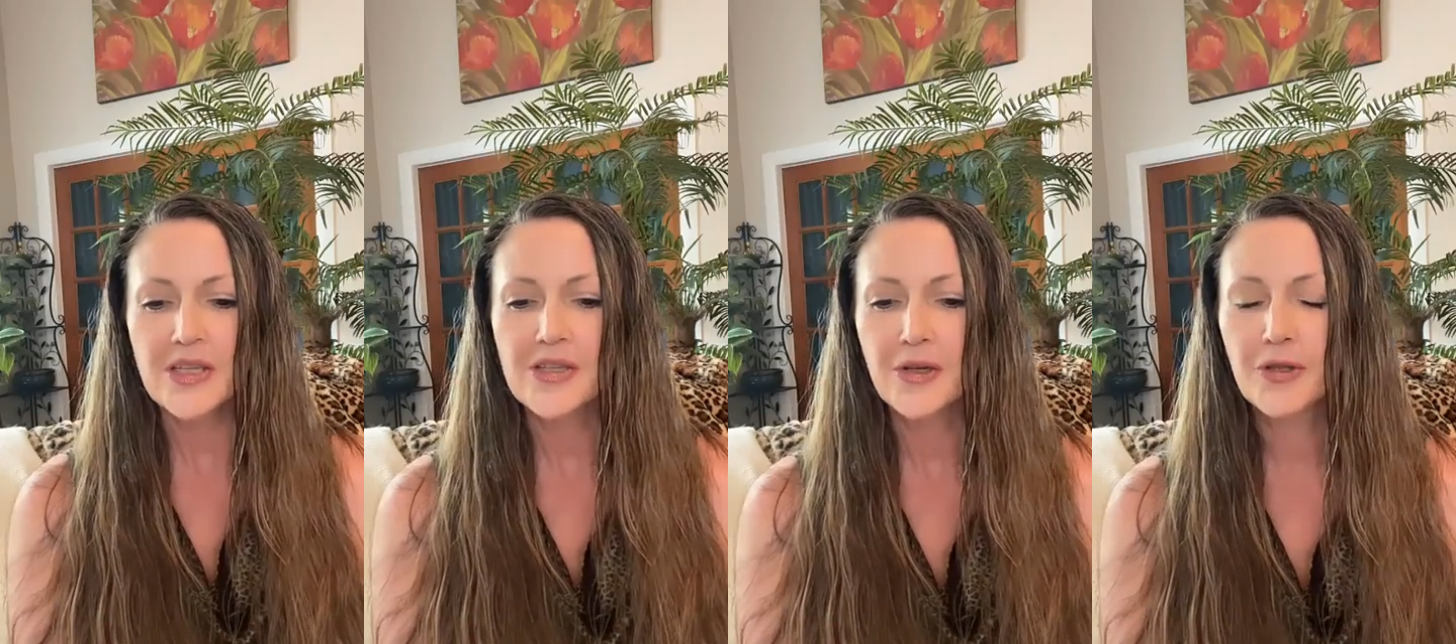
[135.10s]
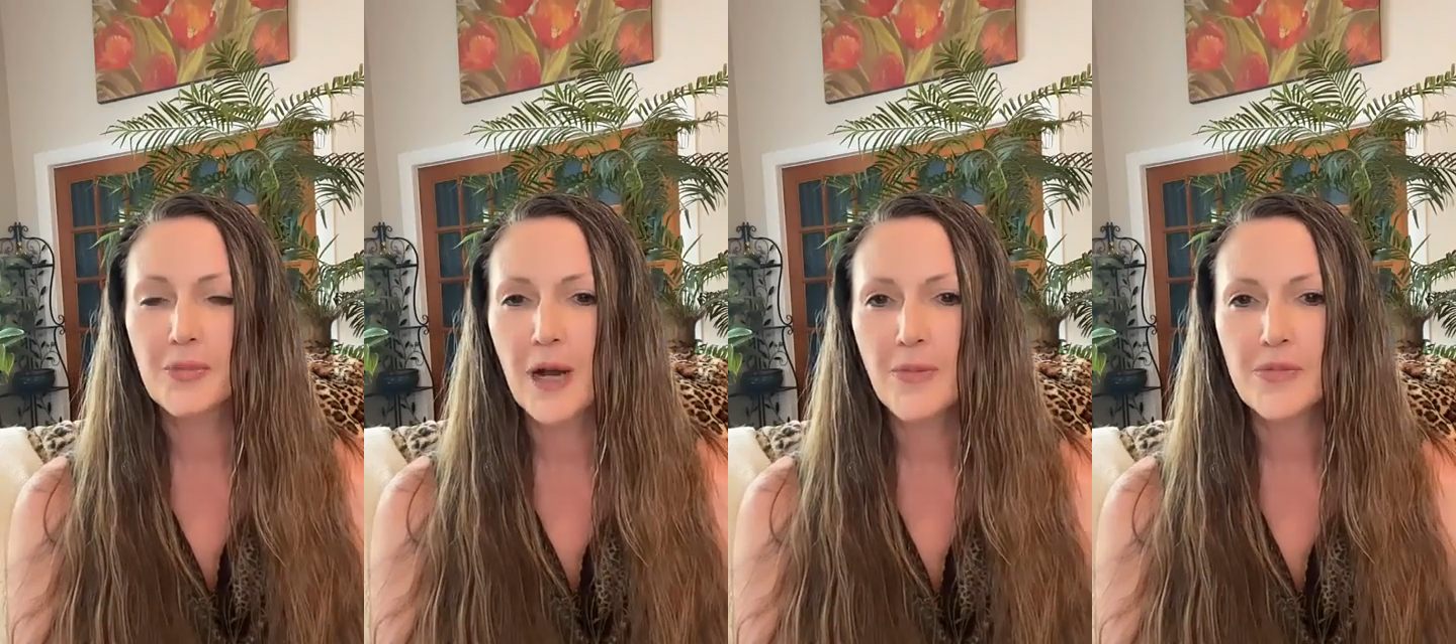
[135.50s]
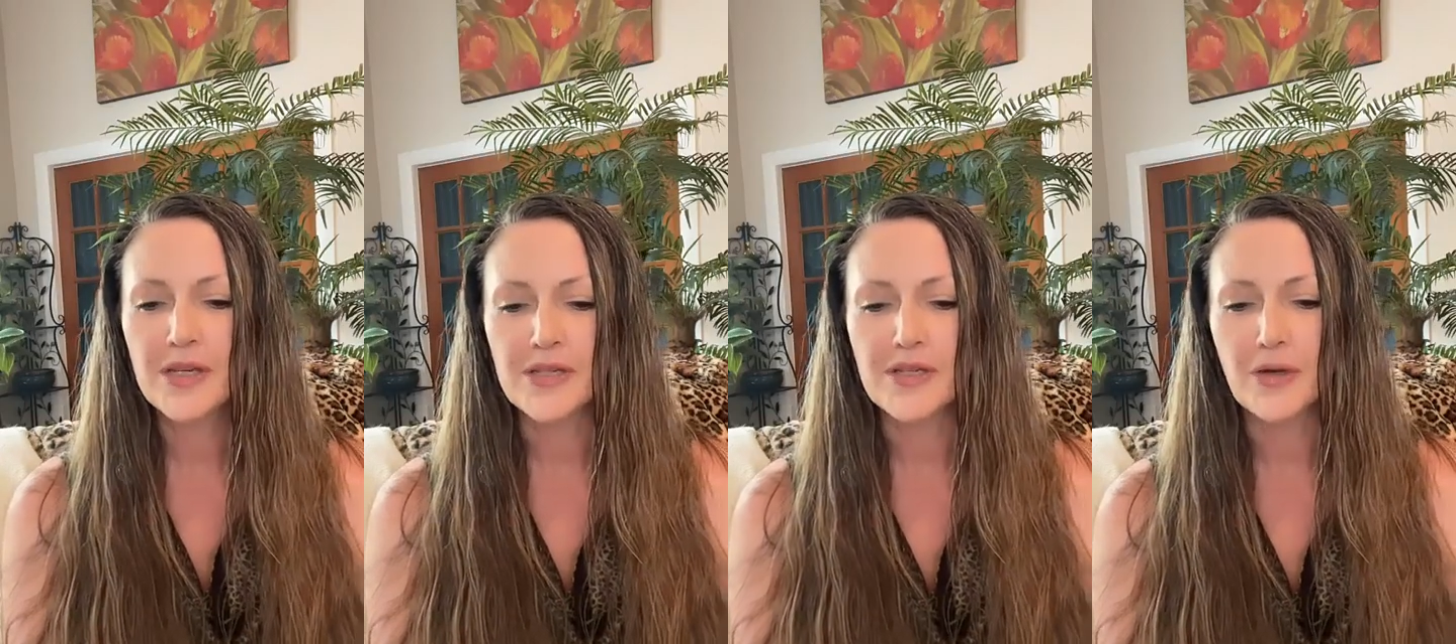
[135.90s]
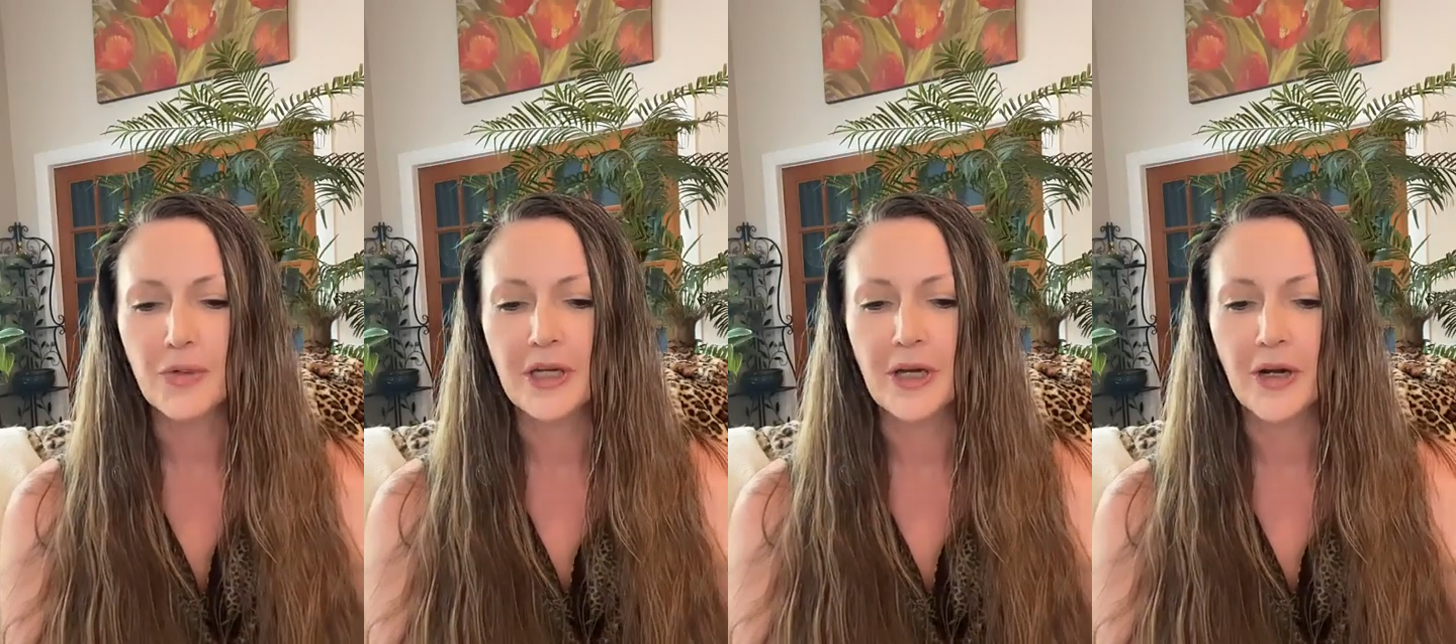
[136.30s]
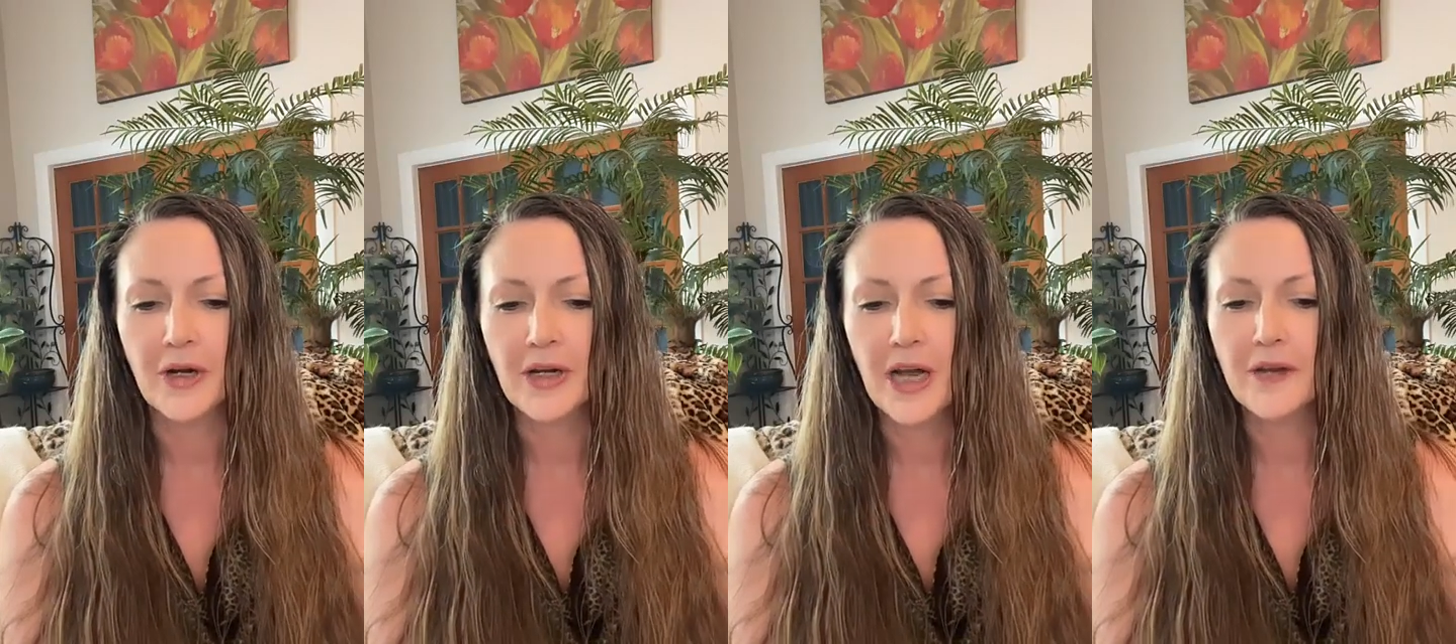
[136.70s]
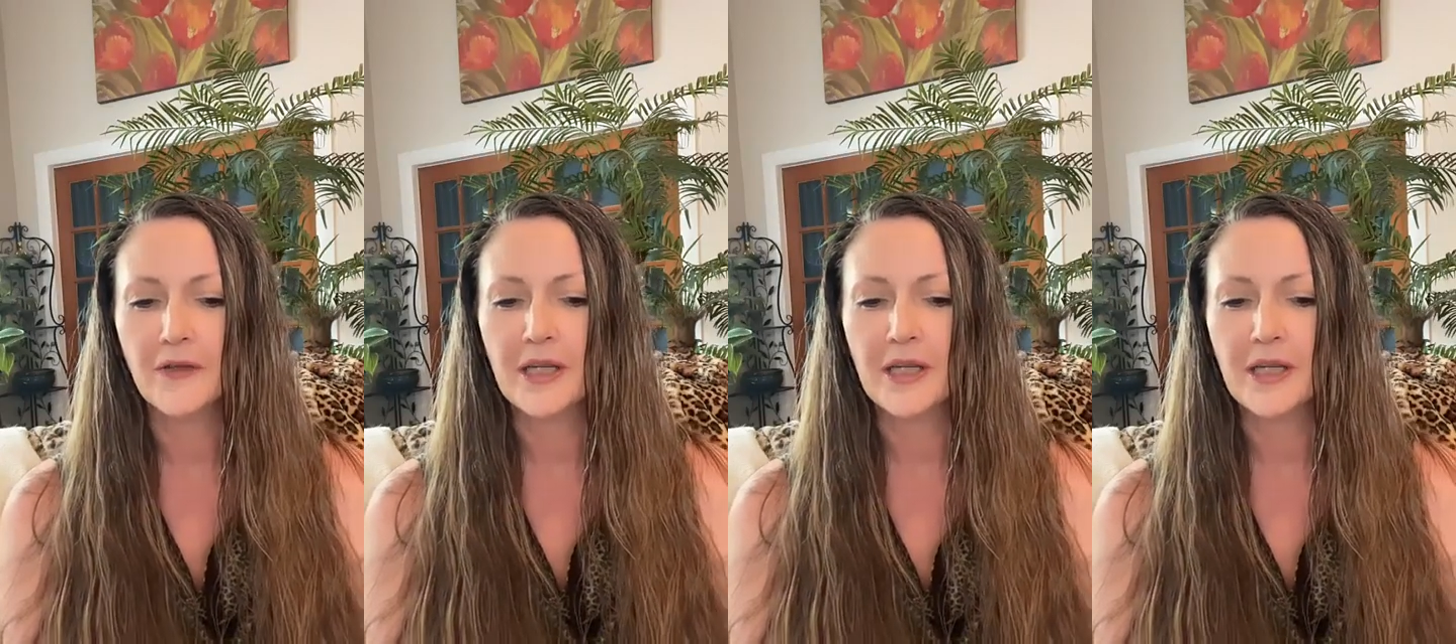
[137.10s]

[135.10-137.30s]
So the problem is that we are kind of